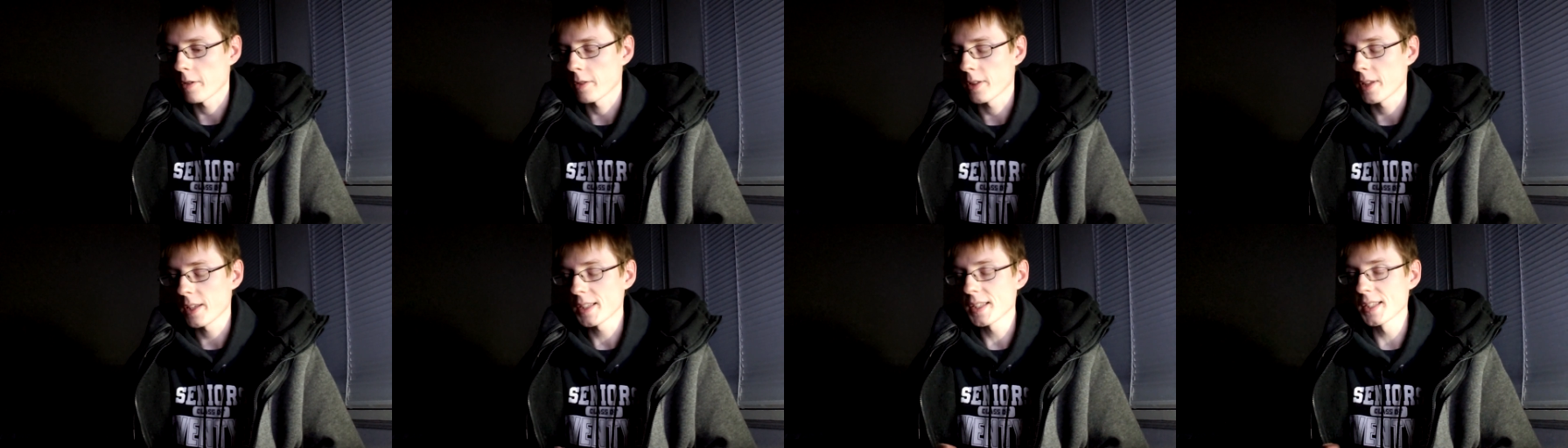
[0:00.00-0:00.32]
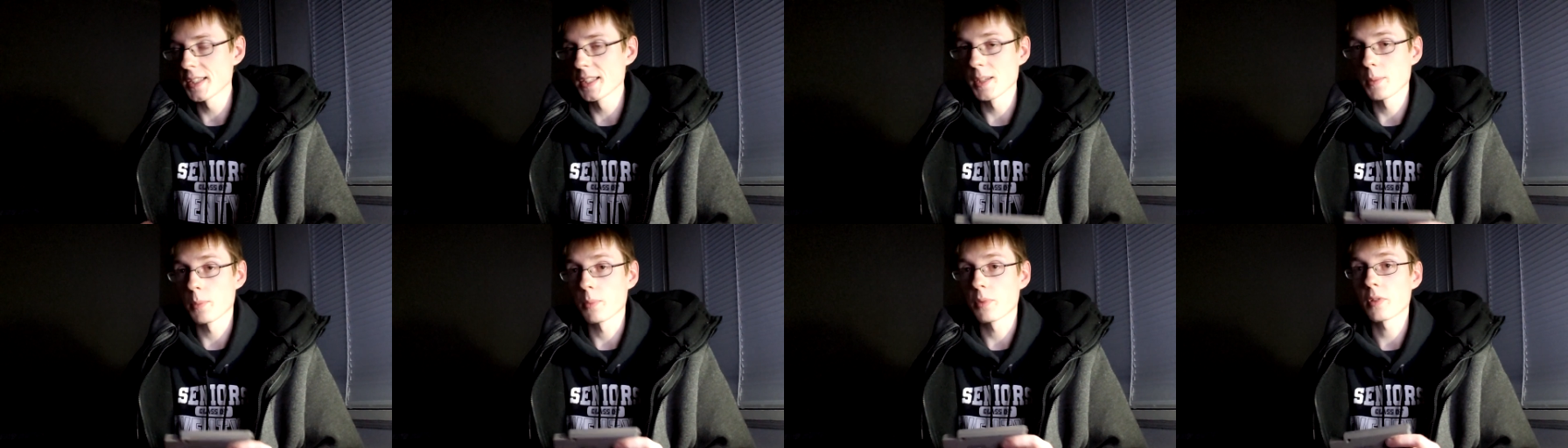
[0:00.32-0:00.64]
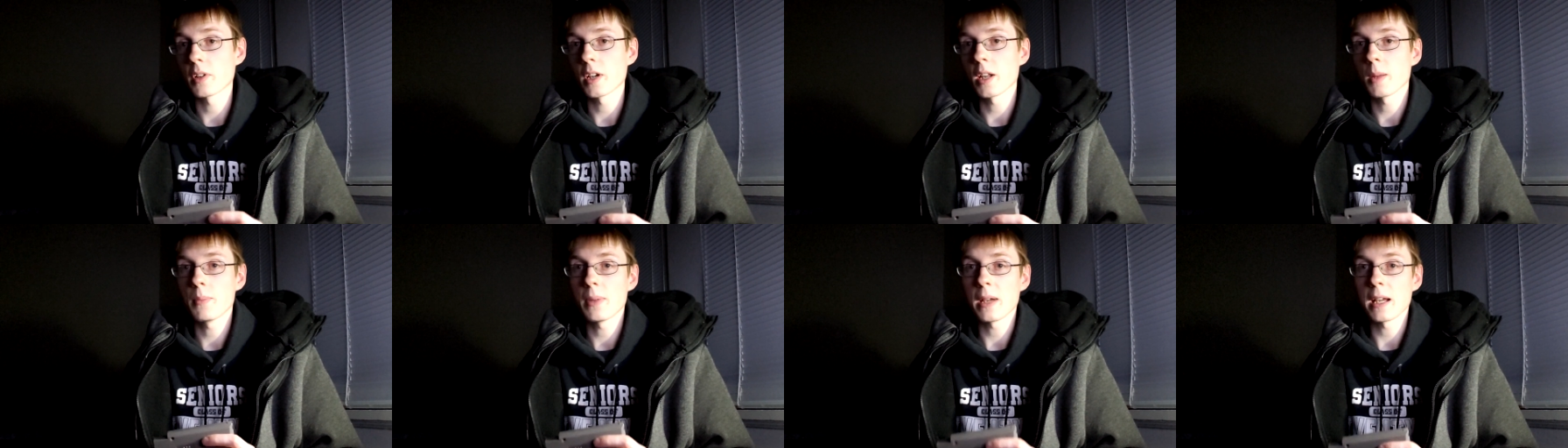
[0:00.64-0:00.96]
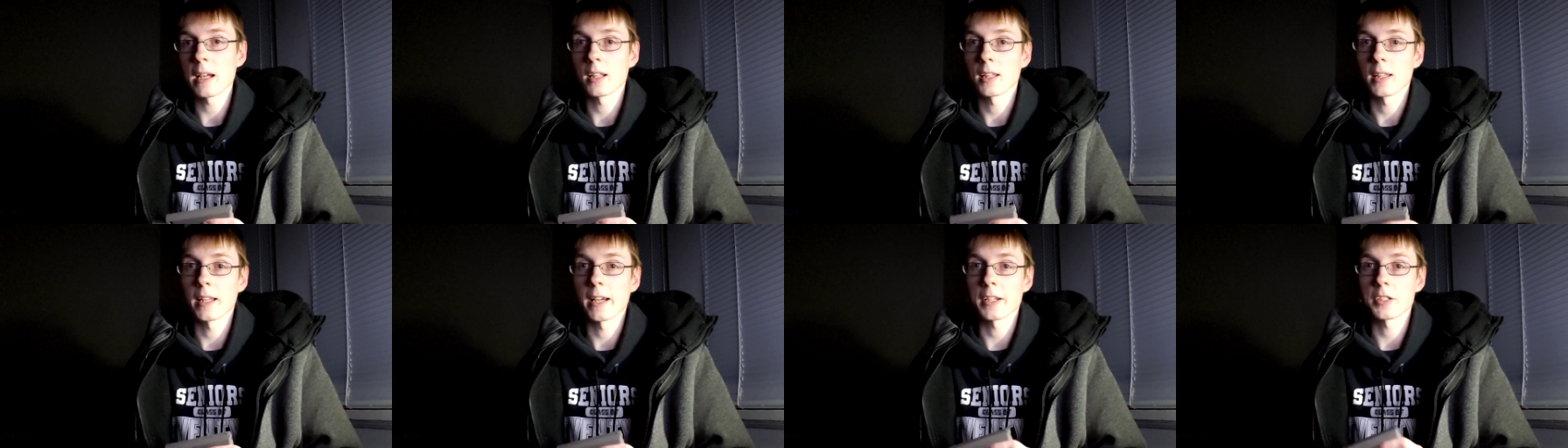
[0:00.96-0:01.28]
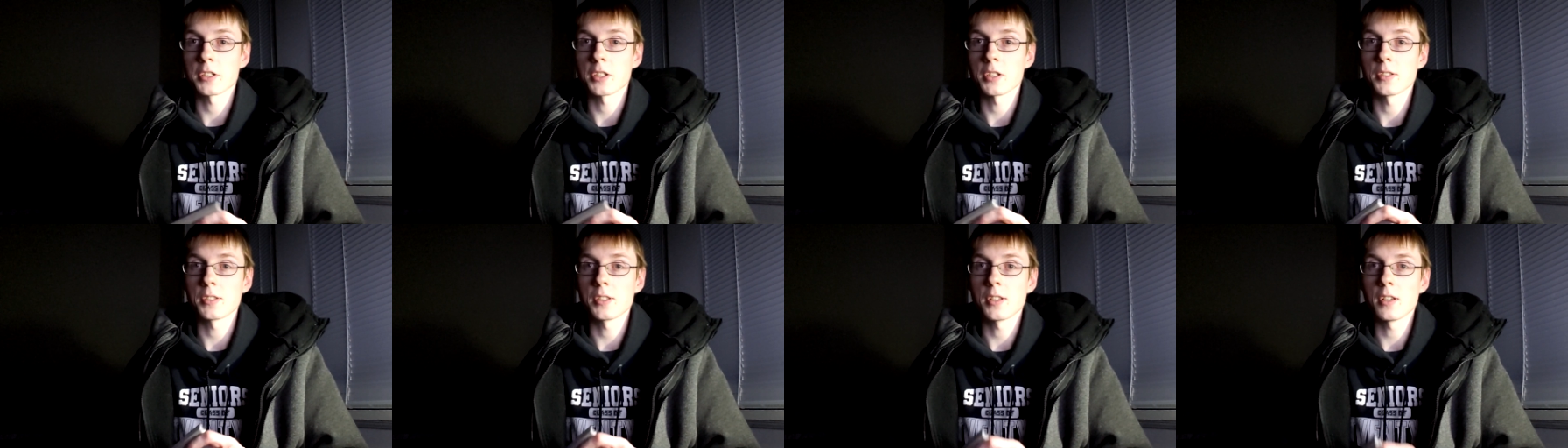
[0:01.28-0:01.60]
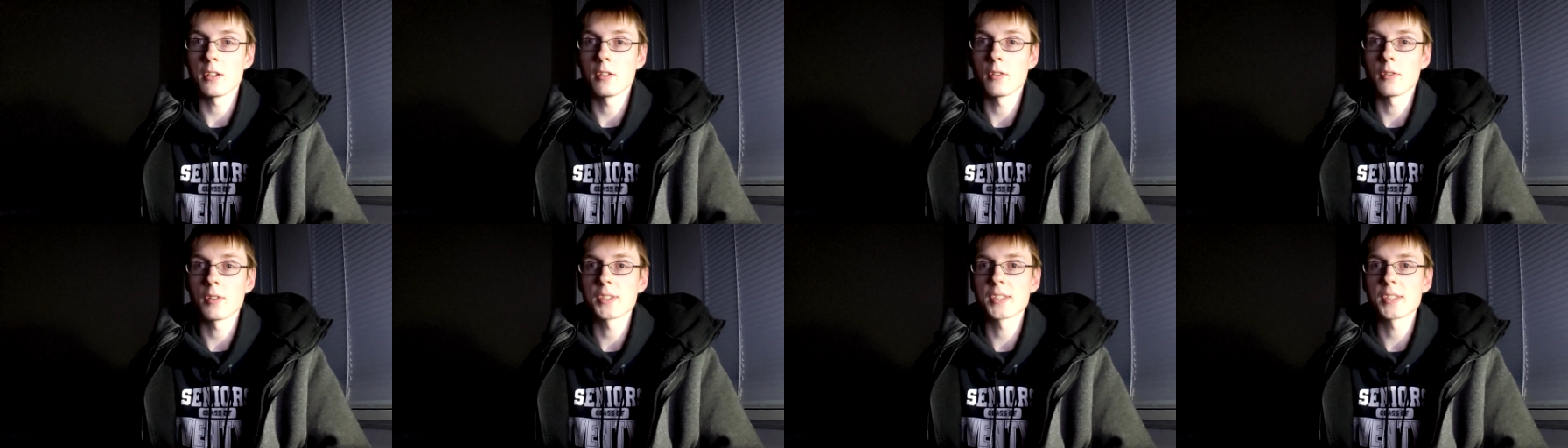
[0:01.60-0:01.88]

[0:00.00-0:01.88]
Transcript: This is a pretty big collection too.